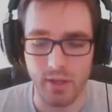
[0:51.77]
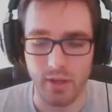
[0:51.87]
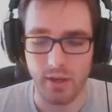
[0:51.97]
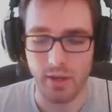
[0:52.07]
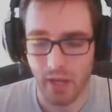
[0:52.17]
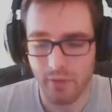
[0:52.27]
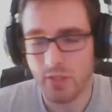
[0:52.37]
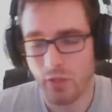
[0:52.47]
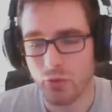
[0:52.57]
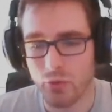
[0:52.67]
I've
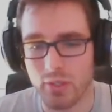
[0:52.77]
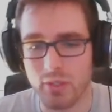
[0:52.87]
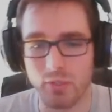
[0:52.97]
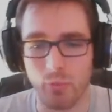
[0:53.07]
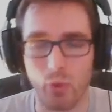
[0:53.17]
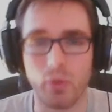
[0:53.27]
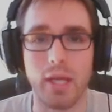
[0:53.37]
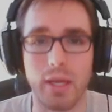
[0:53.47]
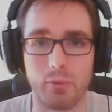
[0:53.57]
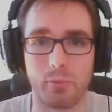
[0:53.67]
also seen some okay
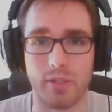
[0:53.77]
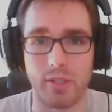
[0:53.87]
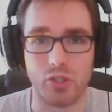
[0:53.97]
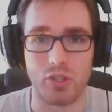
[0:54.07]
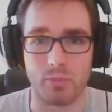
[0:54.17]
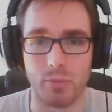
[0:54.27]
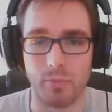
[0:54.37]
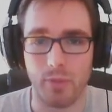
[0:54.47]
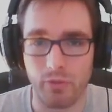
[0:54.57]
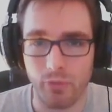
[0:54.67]
implementations, but
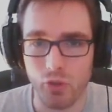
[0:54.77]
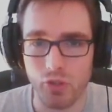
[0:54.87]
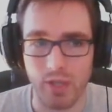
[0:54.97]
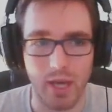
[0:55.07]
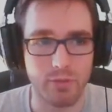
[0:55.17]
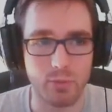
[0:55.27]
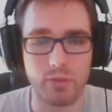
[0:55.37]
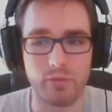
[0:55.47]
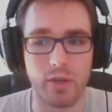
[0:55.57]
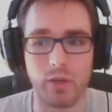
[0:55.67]
unfortunately I haven't really
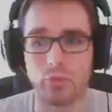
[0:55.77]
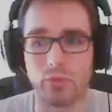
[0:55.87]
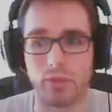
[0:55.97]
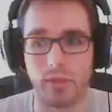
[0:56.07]
found